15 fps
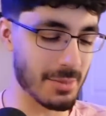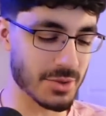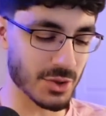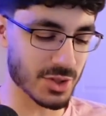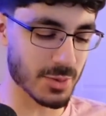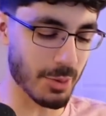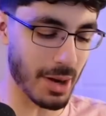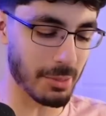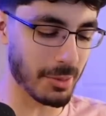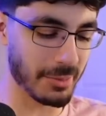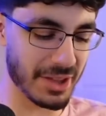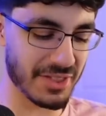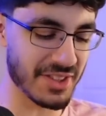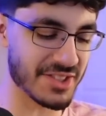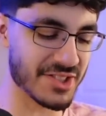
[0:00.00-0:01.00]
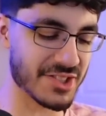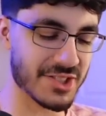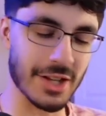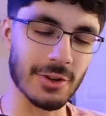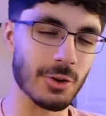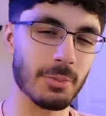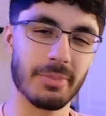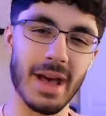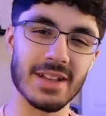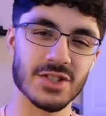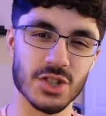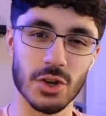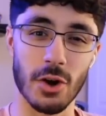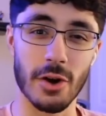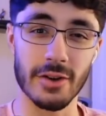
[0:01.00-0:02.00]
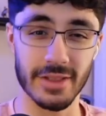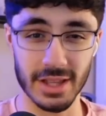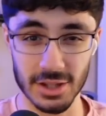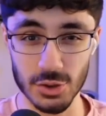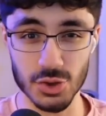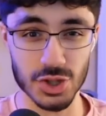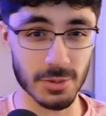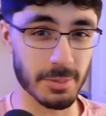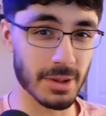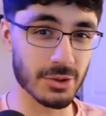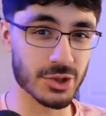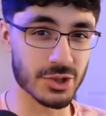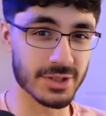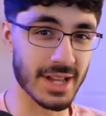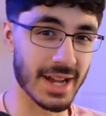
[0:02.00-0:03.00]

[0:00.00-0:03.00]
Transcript: so it's probably the single best card that you should build your deck